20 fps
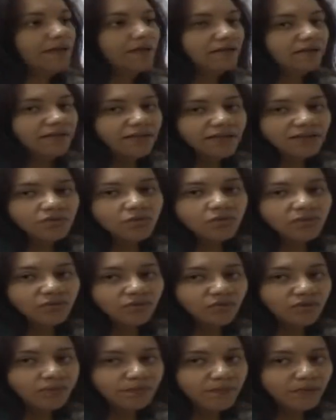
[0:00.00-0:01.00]
Like
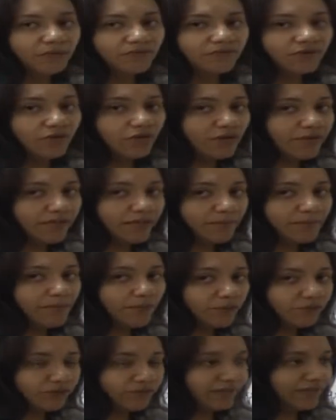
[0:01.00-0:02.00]
when we put the cooking
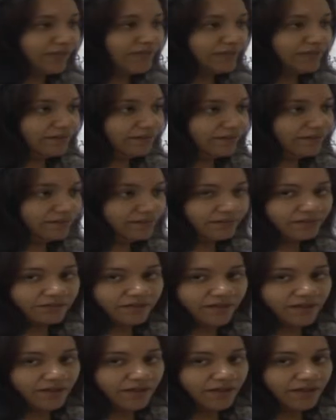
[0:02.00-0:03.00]
pot in
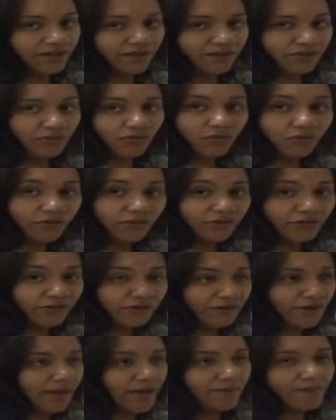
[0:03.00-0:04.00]
the cooker,
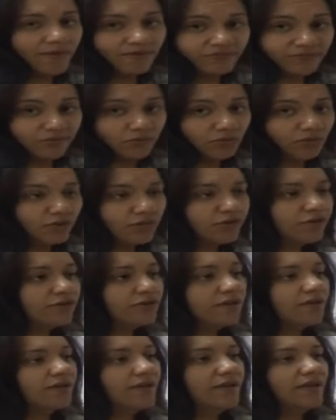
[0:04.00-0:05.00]
above the cooker,
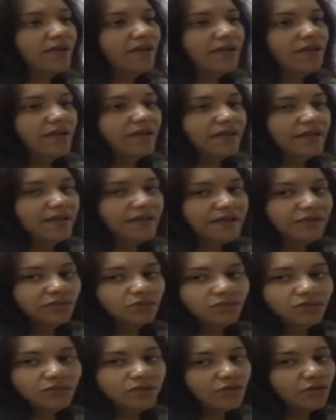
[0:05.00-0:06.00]

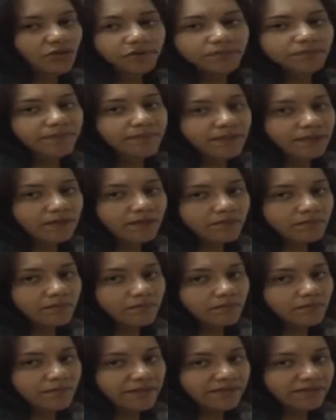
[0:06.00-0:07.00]
it will not
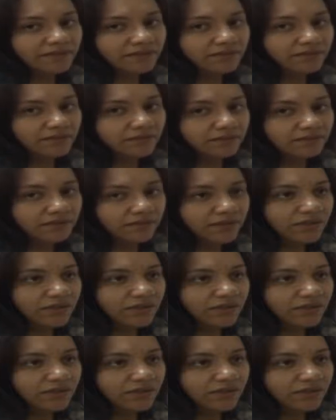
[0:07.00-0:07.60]
become melted.